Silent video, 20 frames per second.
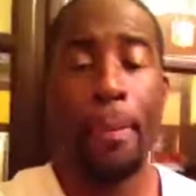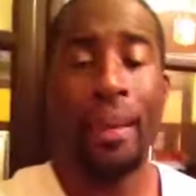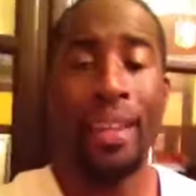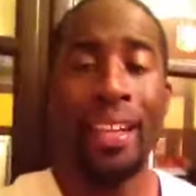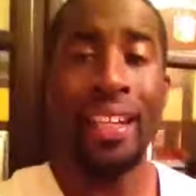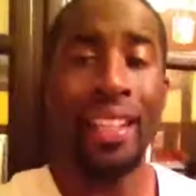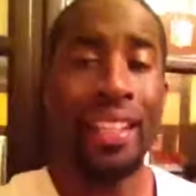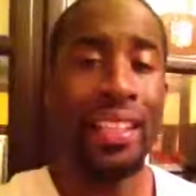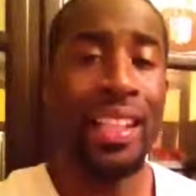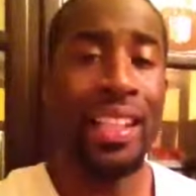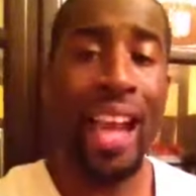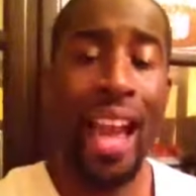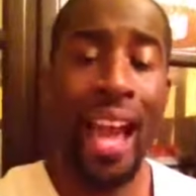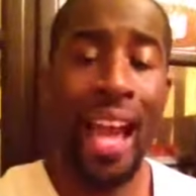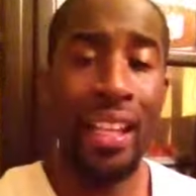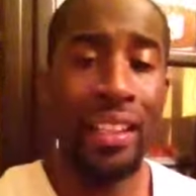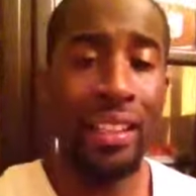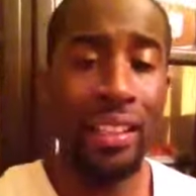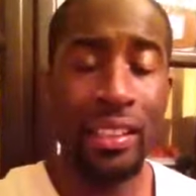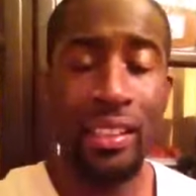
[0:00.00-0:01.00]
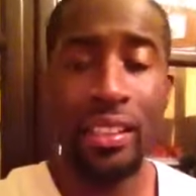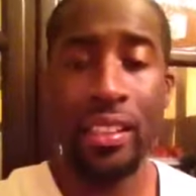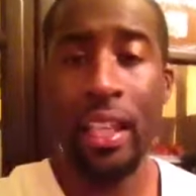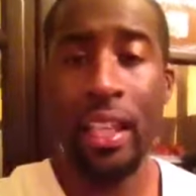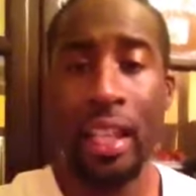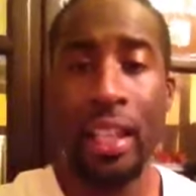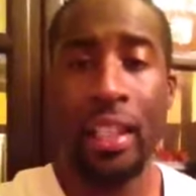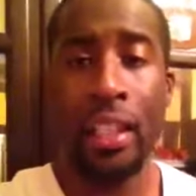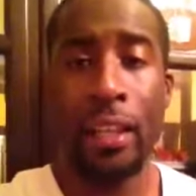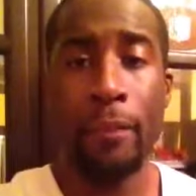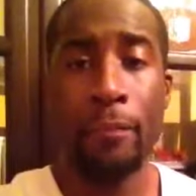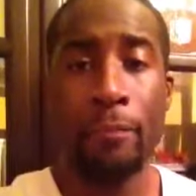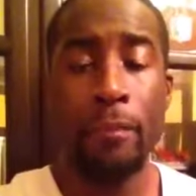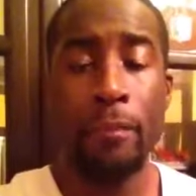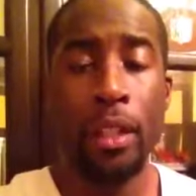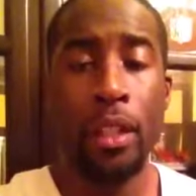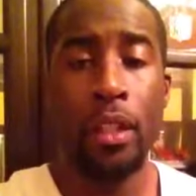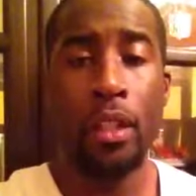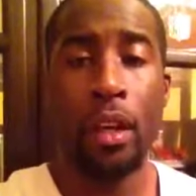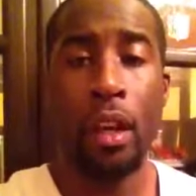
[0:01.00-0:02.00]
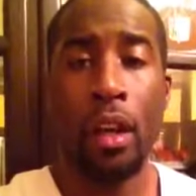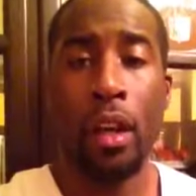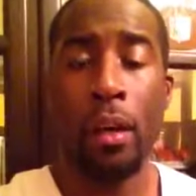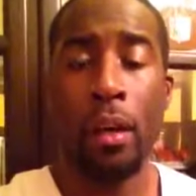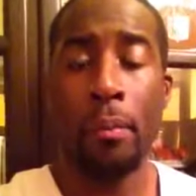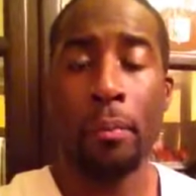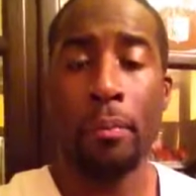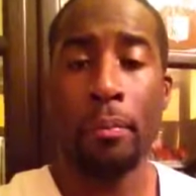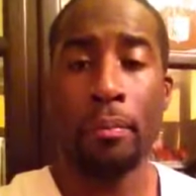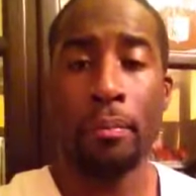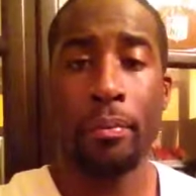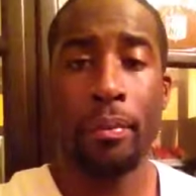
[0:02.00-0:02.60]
Elite athletes take it. You